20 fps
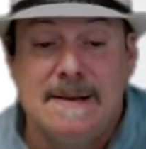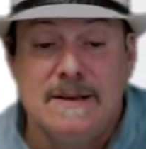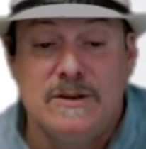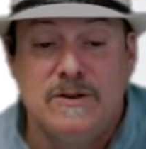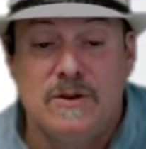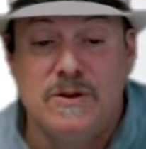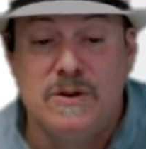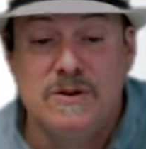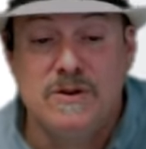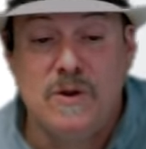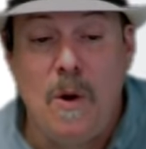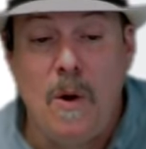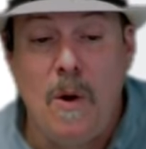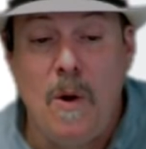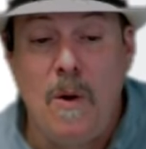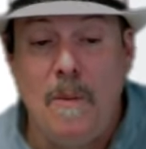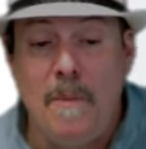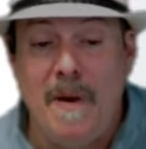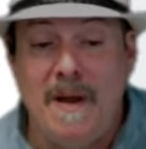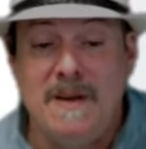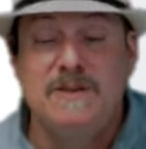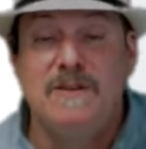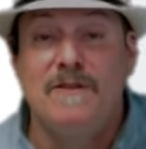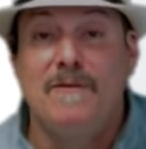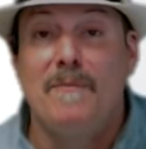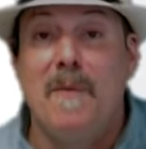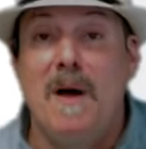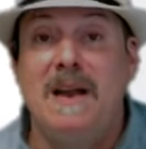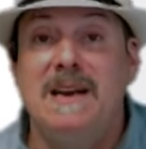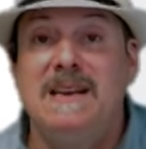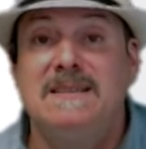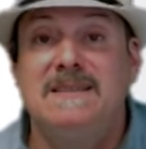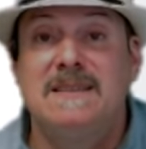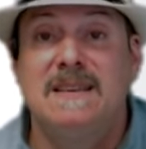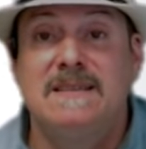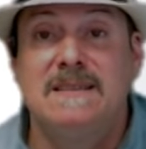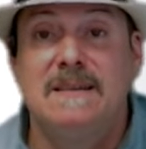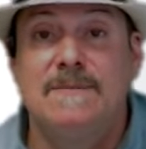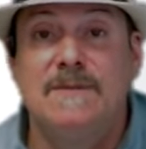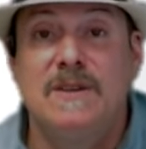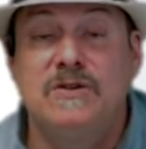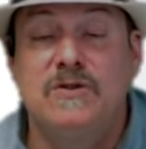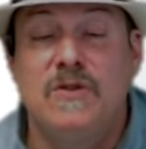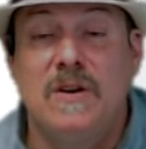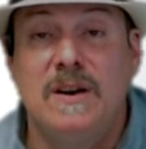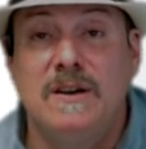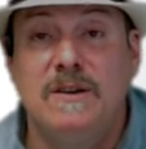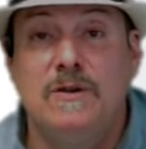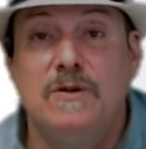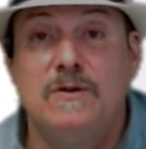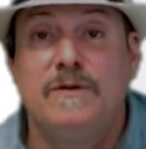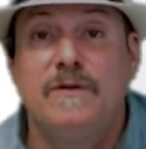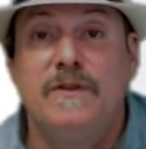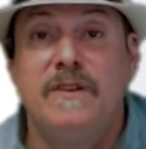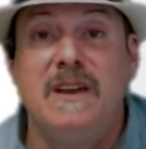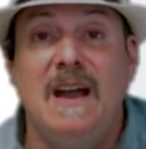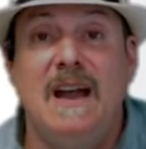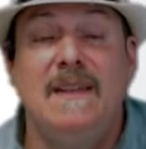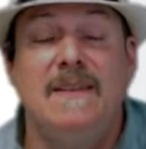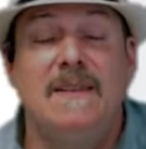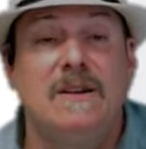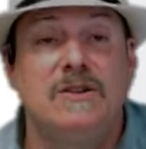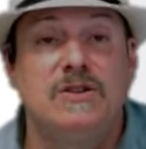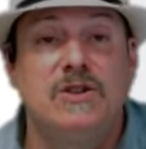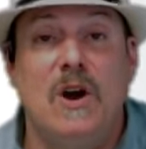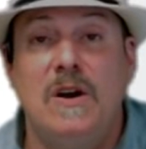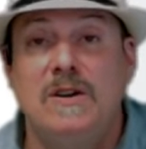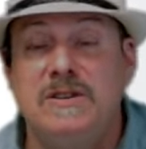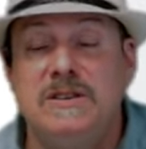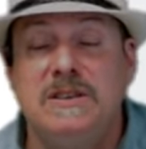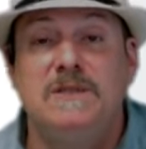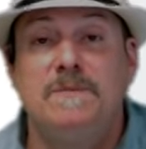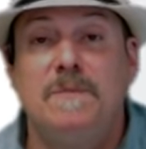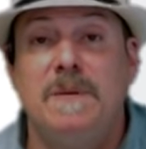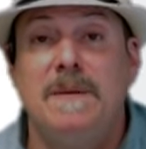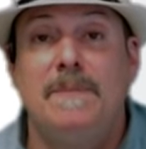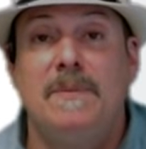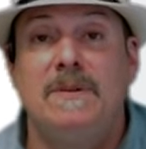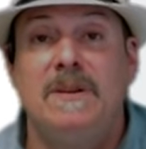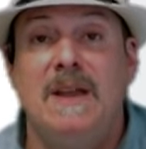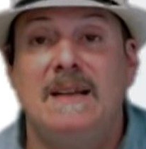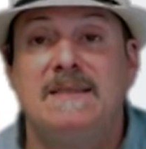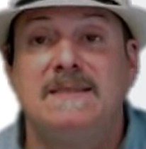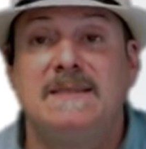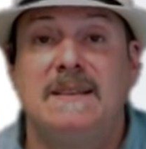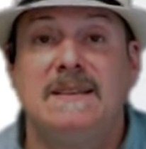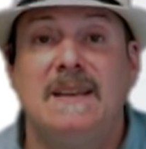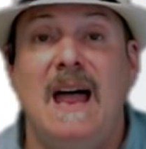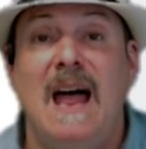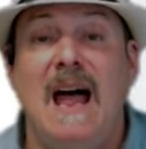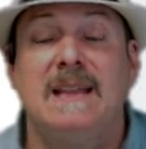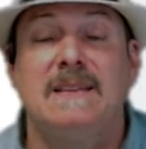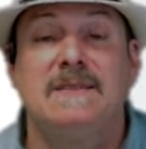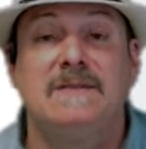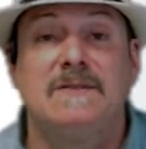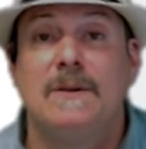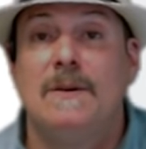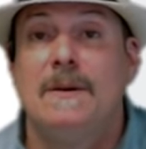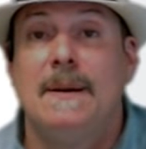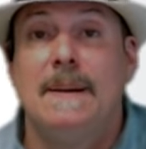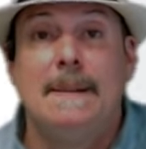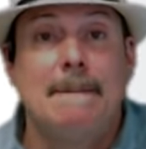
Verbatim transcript: So there's a whole bunch of money systems they're trying to use fiat and they're charging these people lots and lots.